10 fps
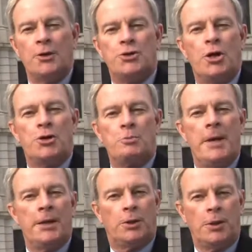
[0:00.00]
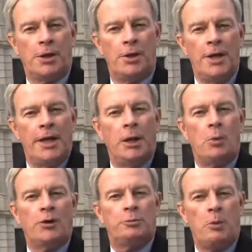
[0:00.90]
The judge made it clear
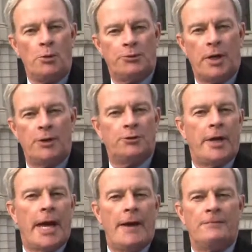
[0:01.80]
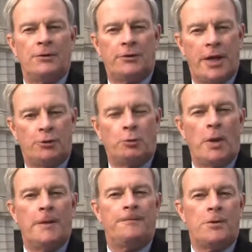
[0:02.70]
he wants both sides to have this case
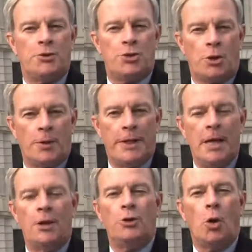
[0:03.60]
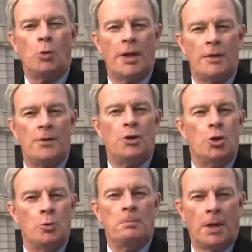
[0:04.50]
ready for the jury no later
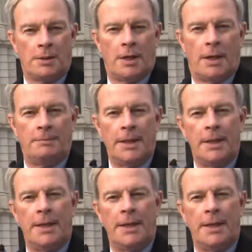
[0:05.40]
than noon Monday.